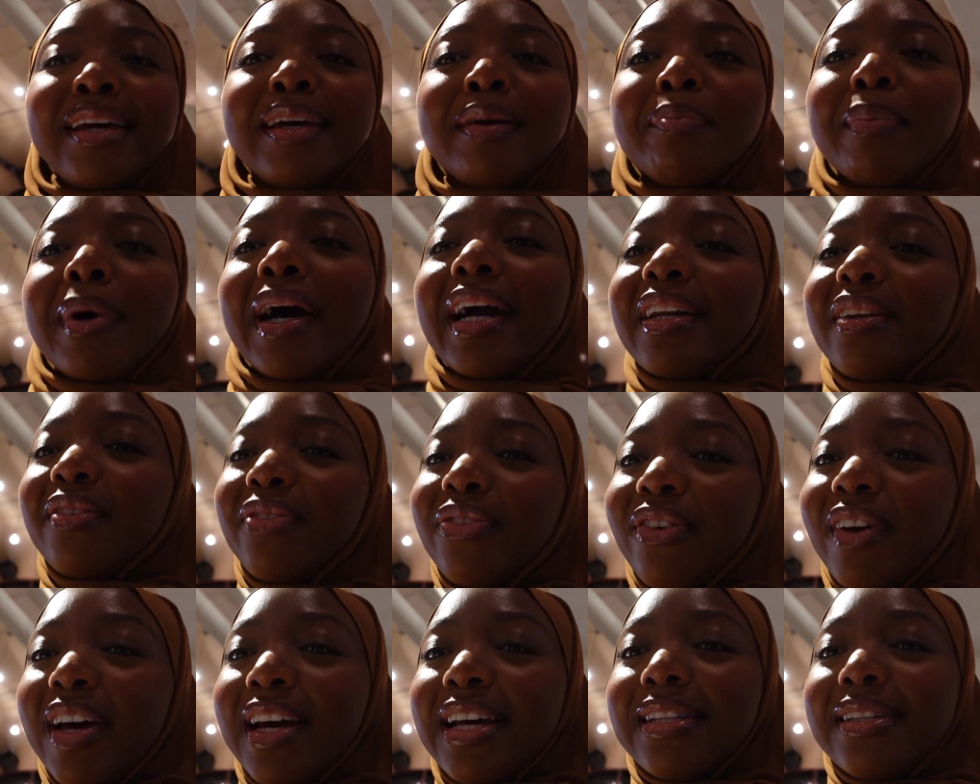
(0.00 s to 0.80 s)
In my
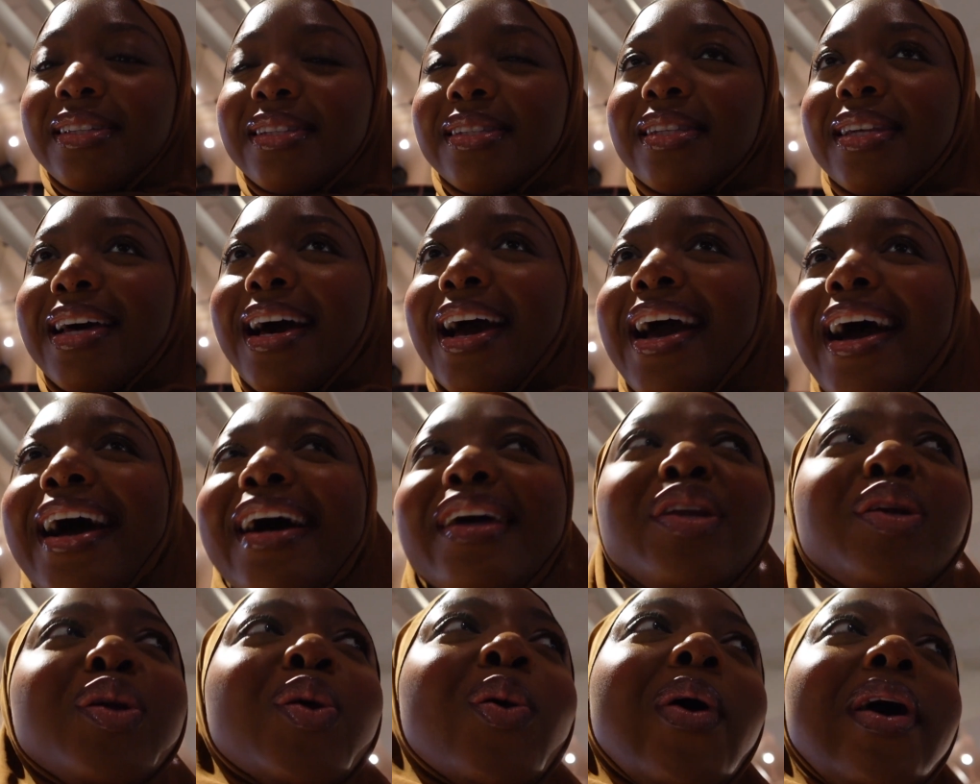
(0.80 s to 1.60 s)
defense, I had
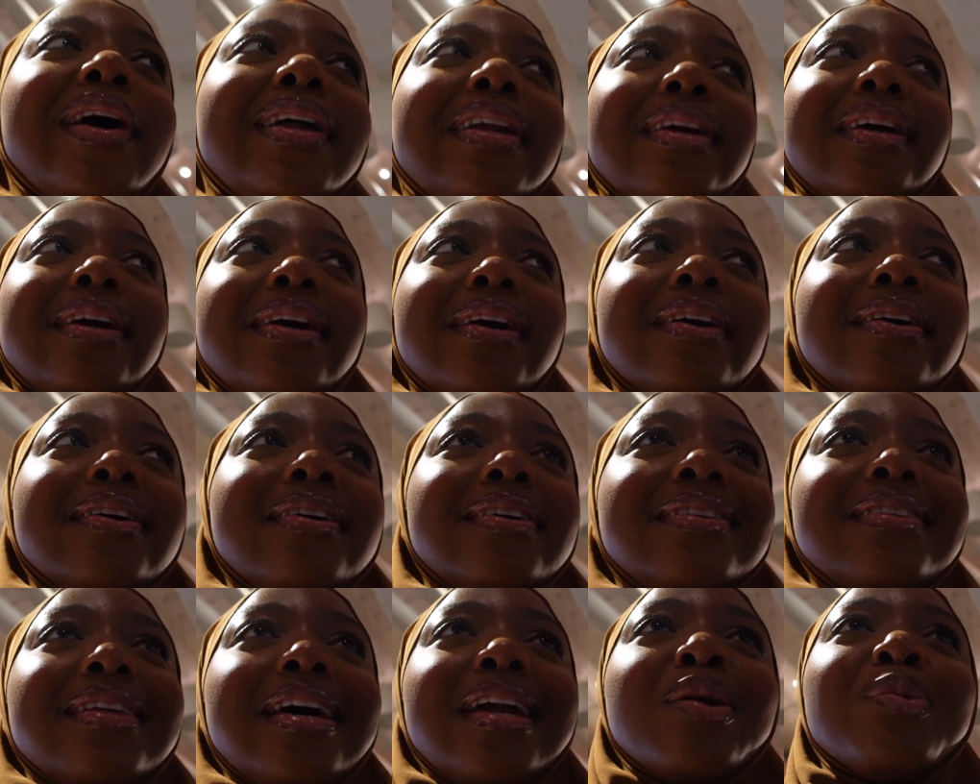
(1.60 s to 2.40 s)
no idea
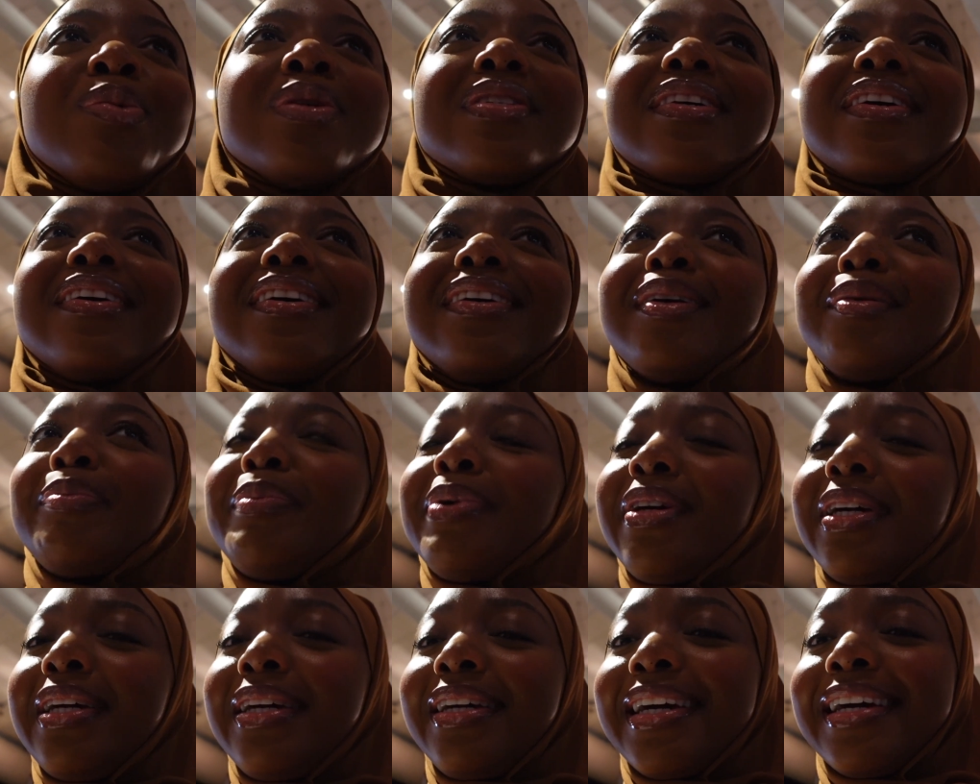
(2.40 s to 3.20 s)
that it was gonna
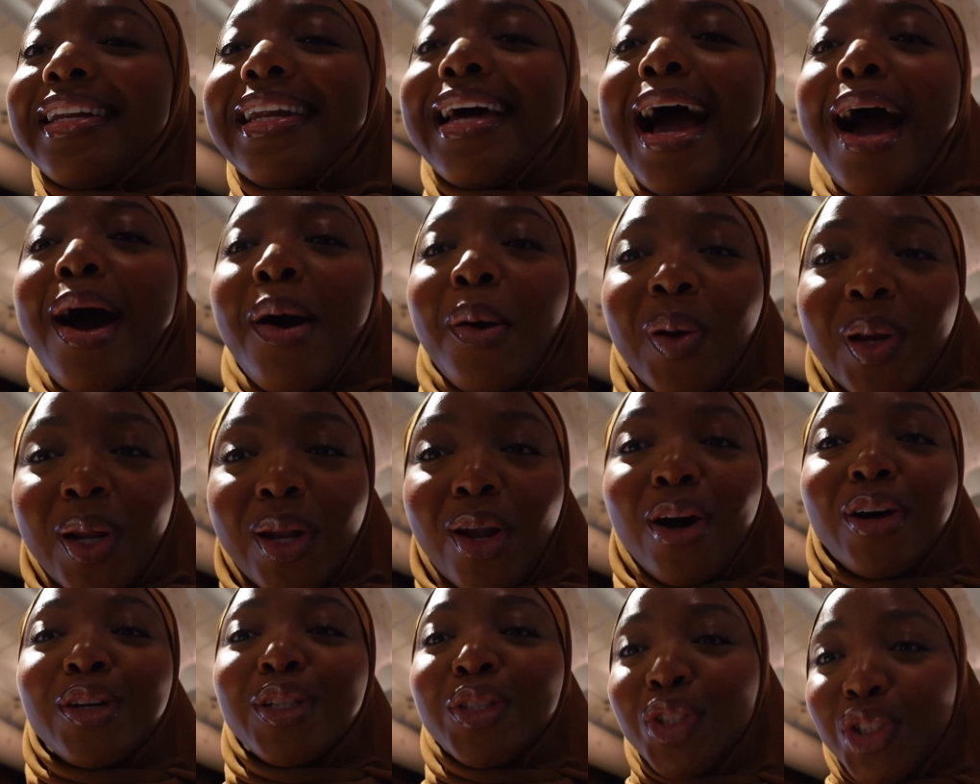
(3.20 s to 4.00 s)
be an
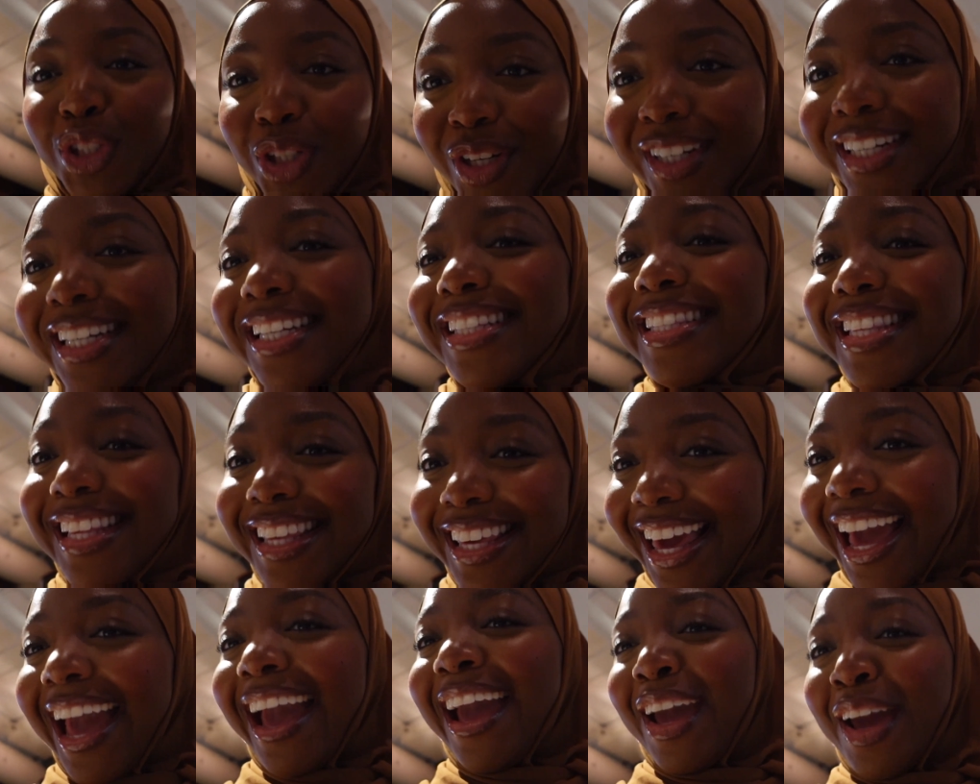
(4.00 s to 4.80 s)
hour-long journey to
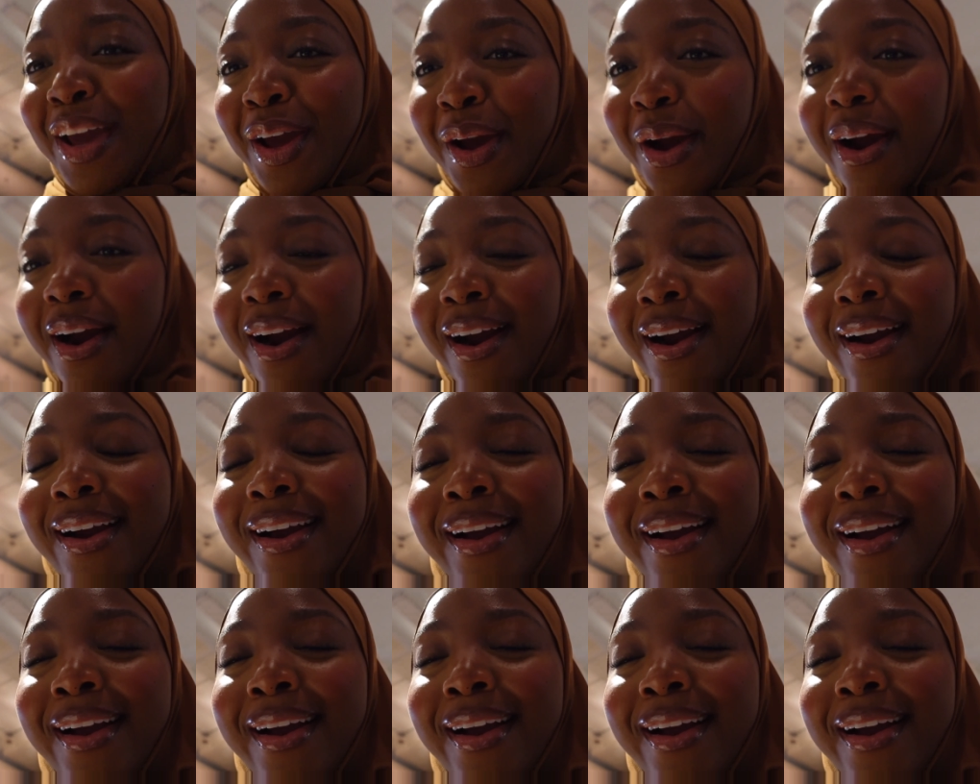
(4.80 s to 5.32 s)
get here.